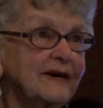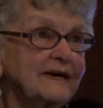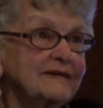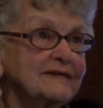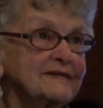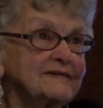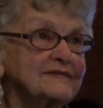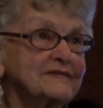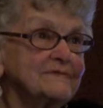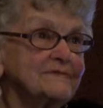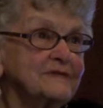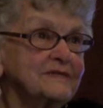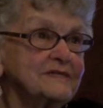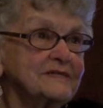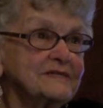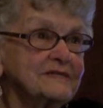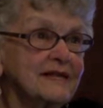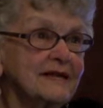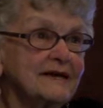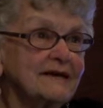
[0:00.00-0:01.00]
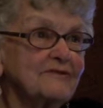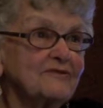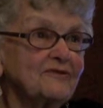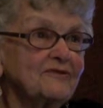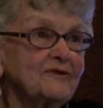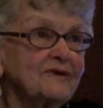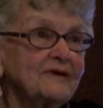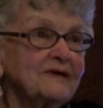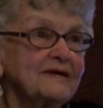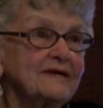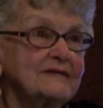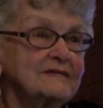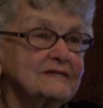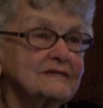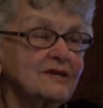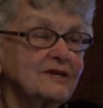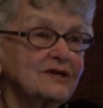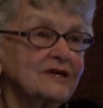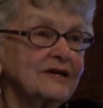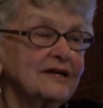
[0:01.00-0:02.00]
my husband's life, he
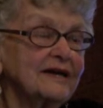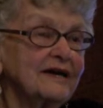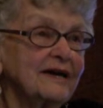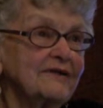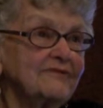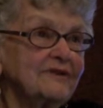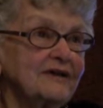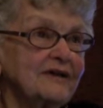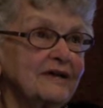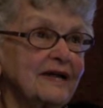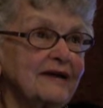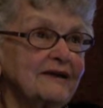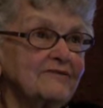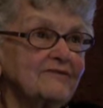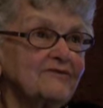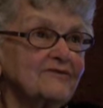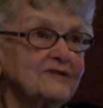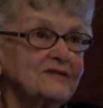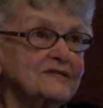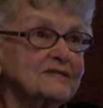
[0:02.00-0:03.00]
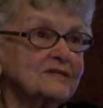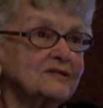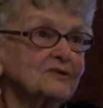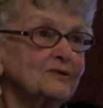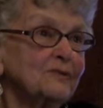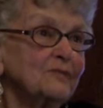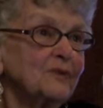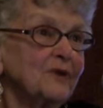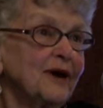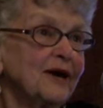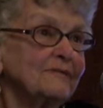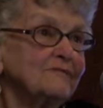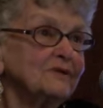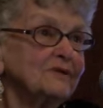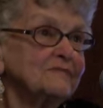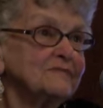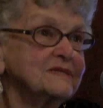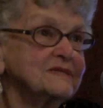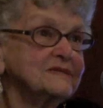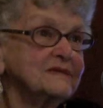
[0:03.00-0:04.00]
started having a lot of physical
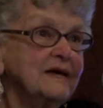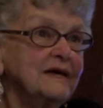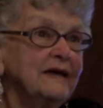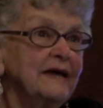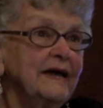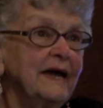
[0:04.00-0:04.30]
problems,